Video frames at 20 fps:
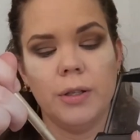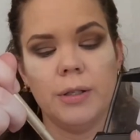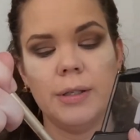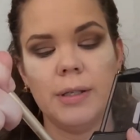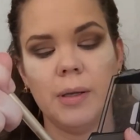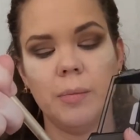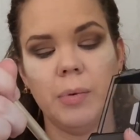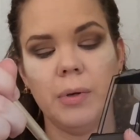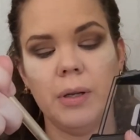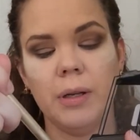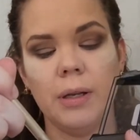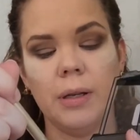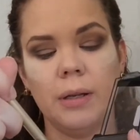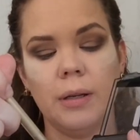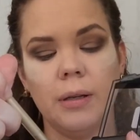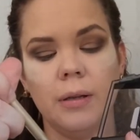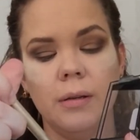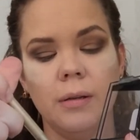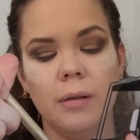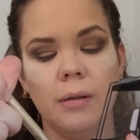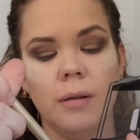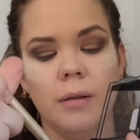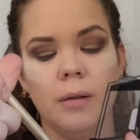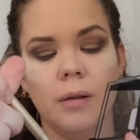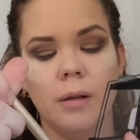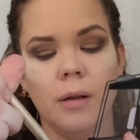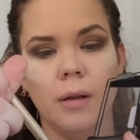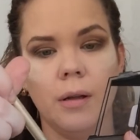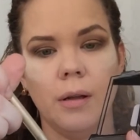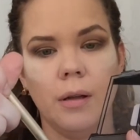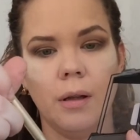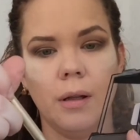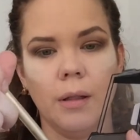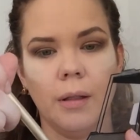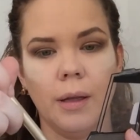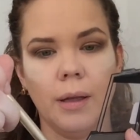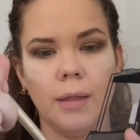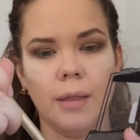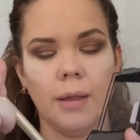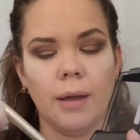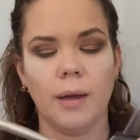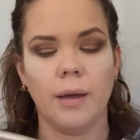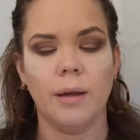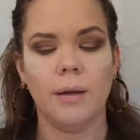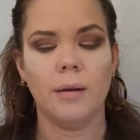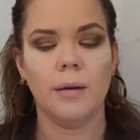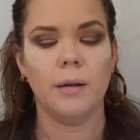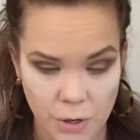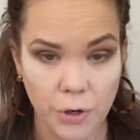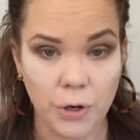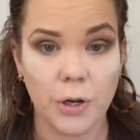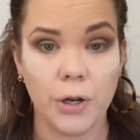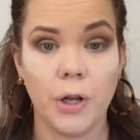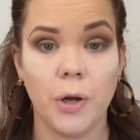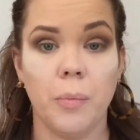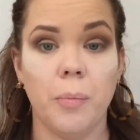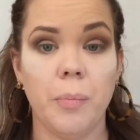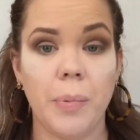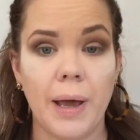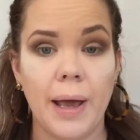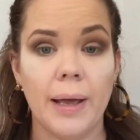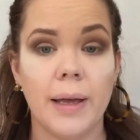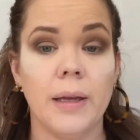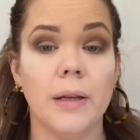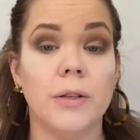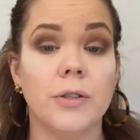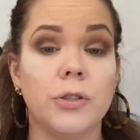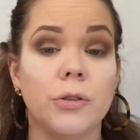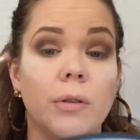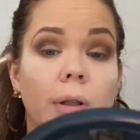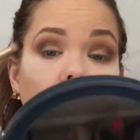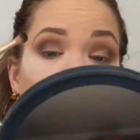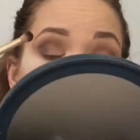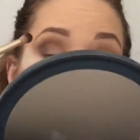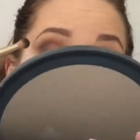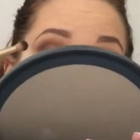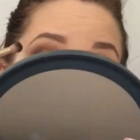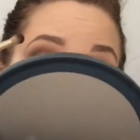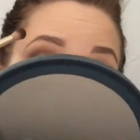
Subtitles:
dip it in like that. You're going to go back into that outer